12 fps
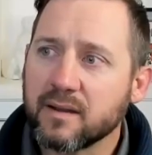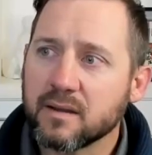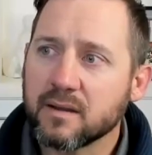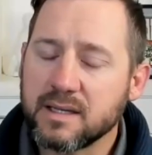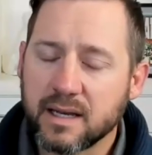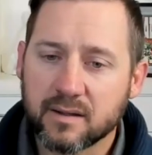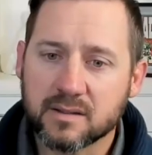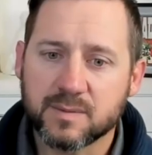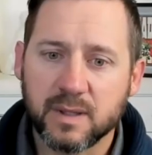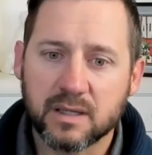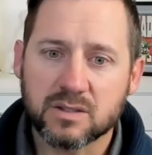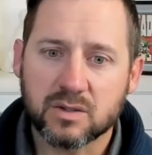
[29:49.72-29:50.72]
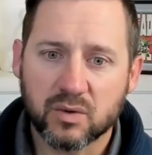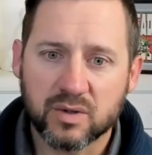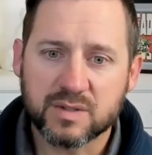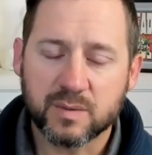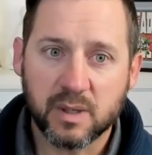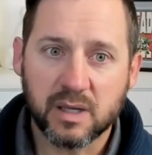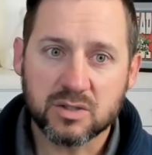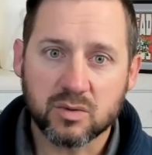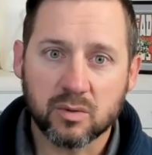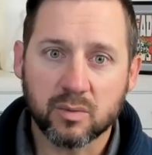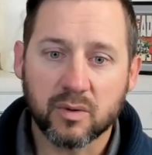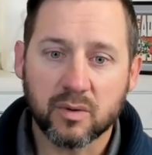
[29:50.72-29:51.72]
that the data that's being stored is being
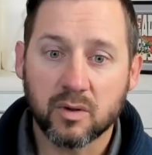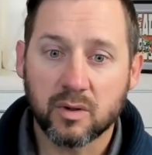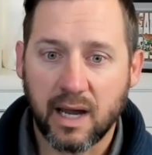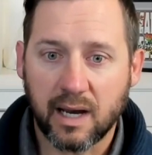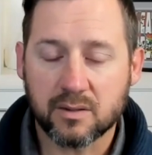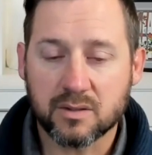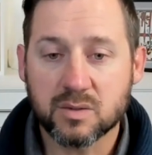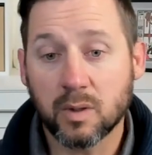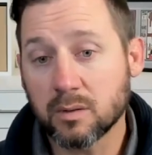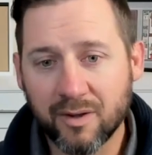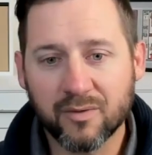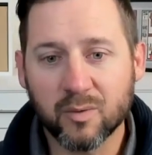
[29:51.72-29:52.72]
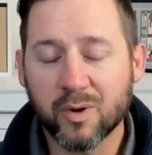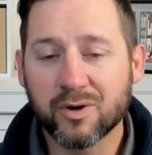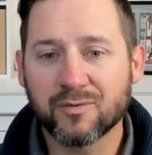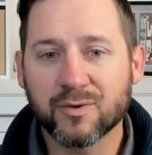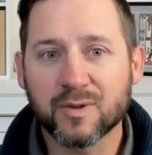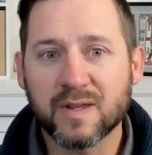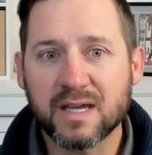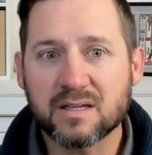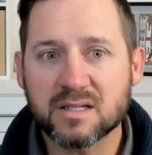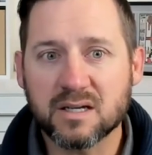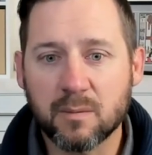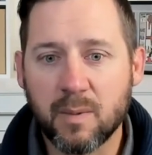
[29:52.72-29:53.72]
stored with good actors? One of the wonderful
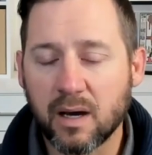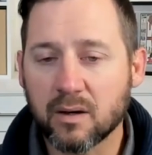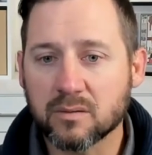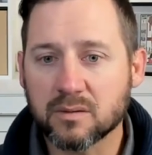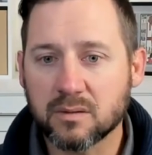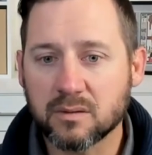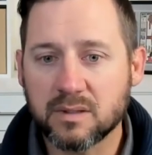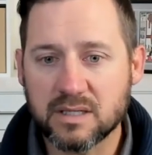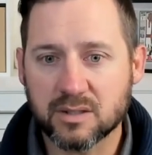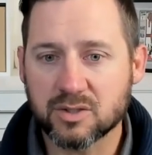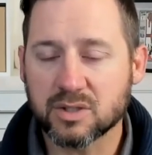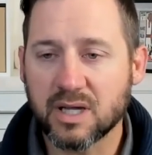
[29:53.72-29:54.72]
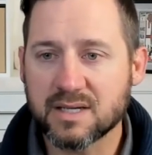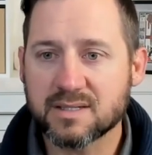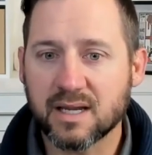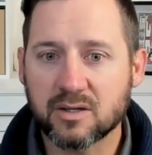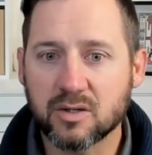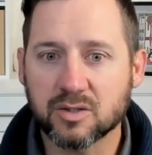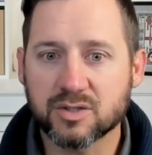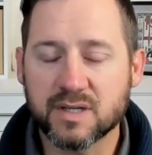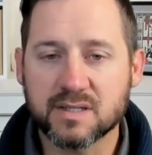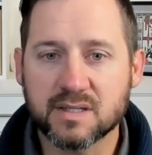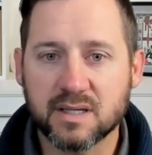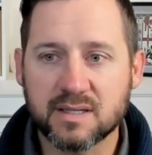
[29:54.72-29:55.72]
things about decentralized
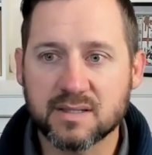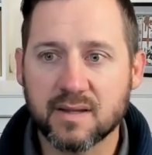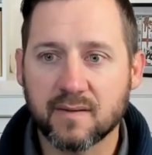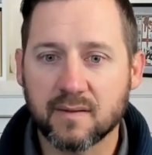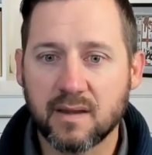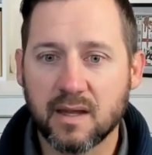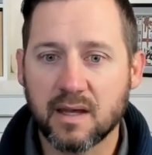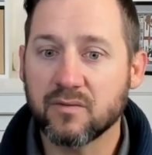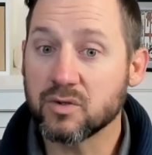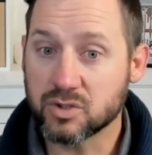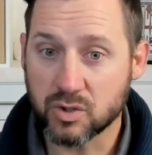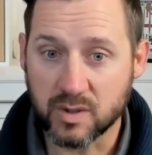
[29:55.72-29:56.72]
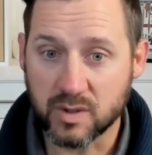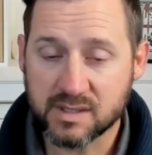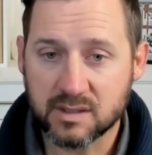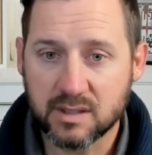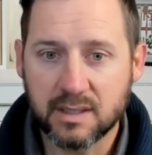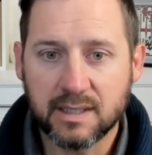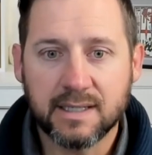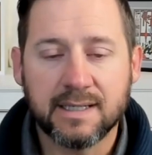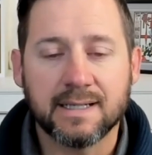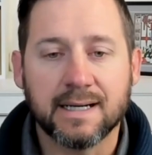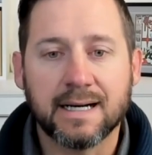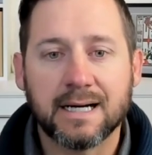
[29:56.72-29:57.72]
technologies is that they give you choice.
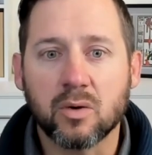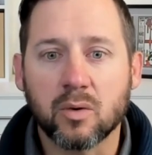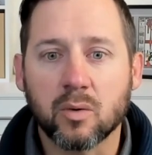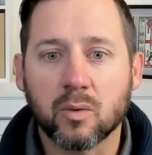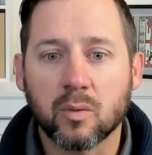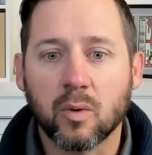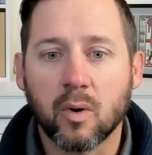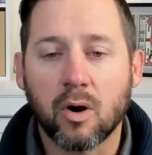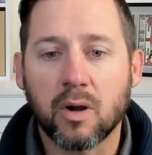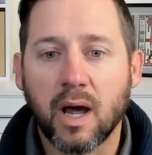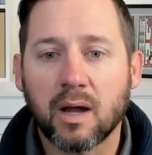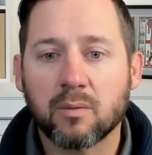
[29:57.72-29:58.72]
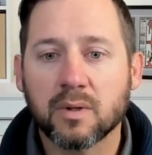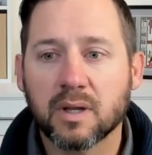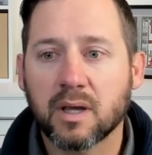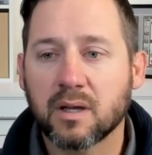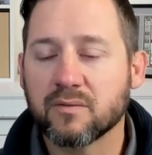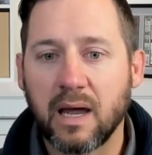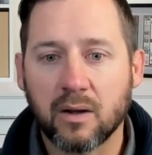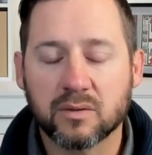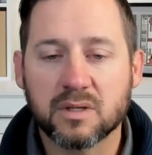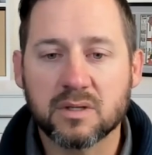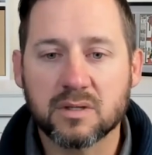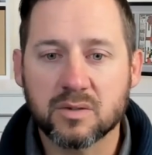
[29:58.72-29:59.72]
You are not really
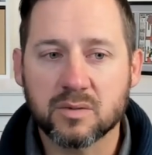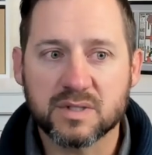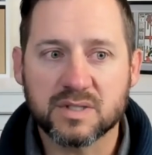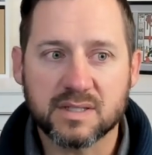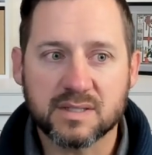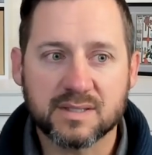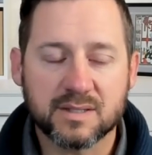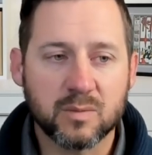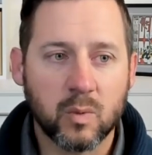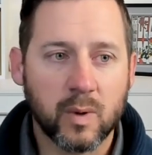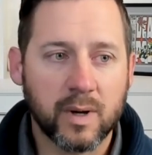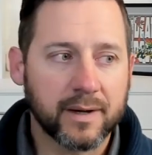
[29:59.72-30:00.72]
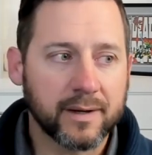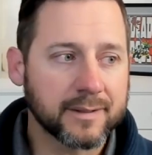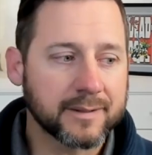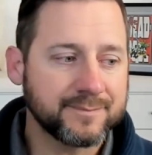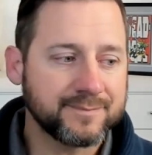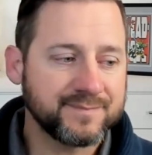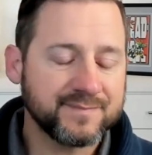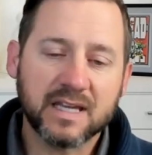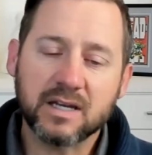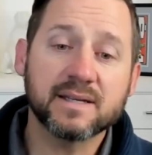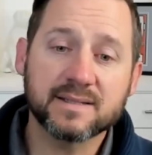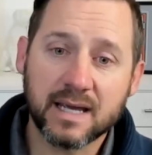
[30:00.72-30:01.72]
bound into a system where
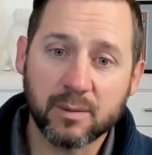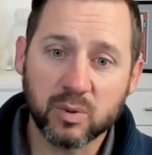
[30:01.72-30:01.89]
an easy